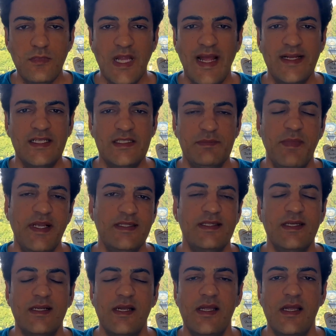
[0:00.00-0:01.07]
and it's
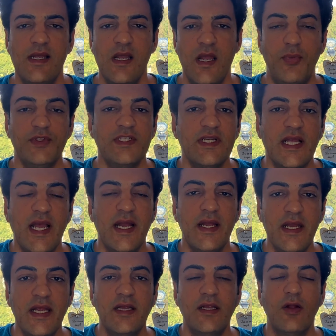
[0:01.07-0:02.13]
basically putting a
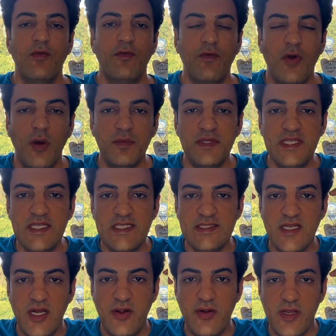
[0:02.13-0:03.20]
needle from these
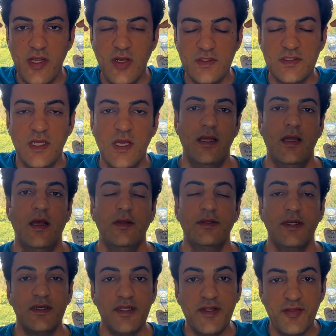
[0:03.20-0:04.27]
areas
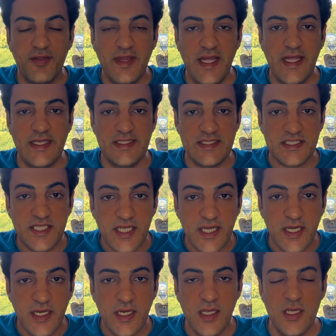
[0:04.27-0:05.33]
underneath the
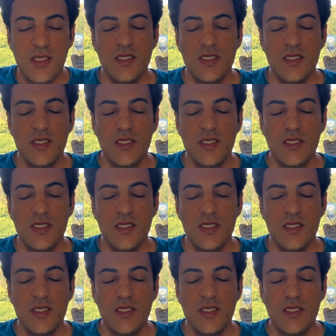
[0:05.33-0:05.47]
skin,